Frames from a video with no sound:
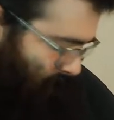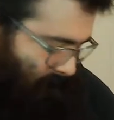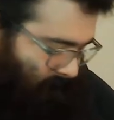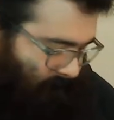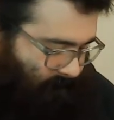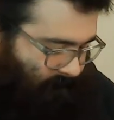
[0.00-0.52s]

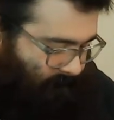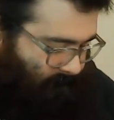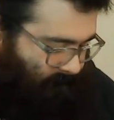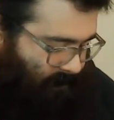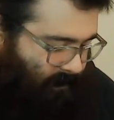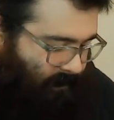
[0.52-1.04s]

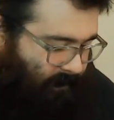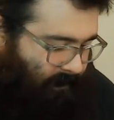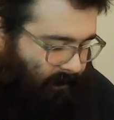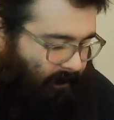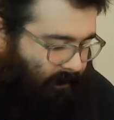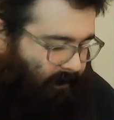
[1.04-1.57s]

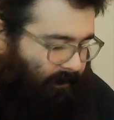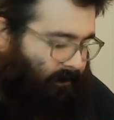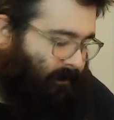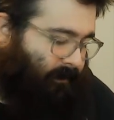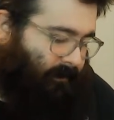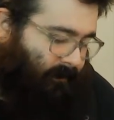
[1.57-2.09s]

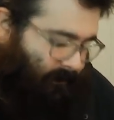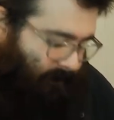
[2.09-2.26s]
Nobody speaks.